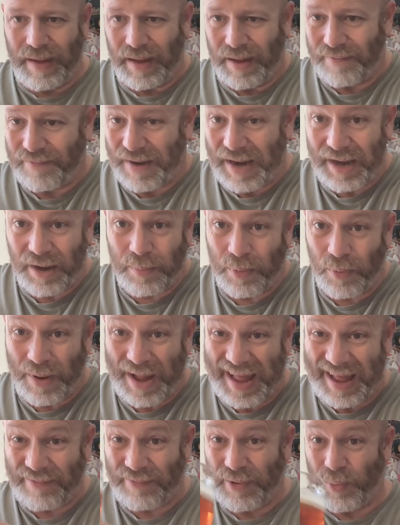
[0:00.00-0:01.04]
Available
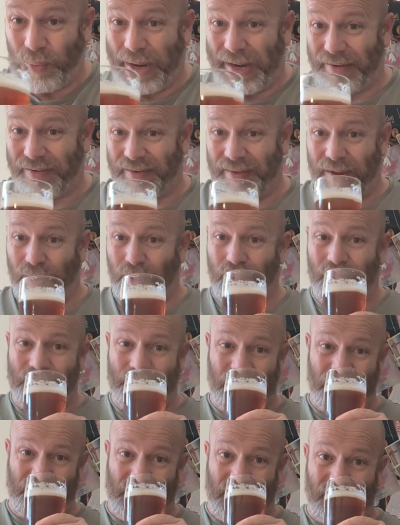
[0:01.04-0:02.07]
everywhere still,
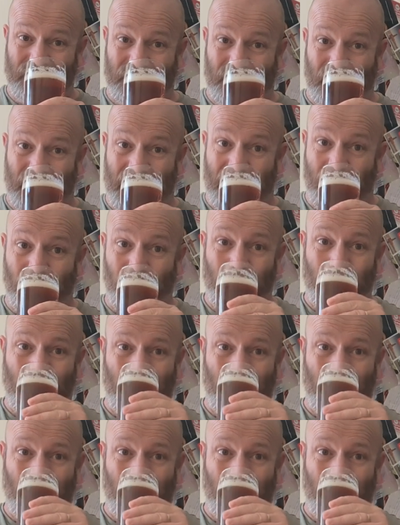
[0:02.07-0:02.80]
as far as I know.